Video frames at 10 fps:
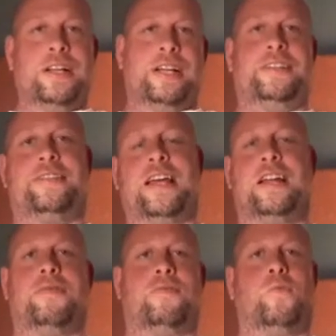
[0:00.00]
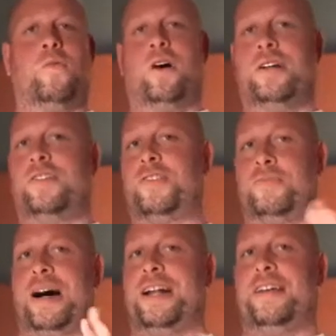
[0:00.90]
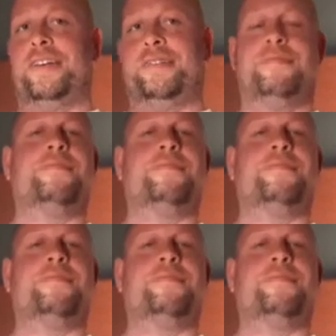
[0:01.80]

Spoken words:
instead of one spot of it,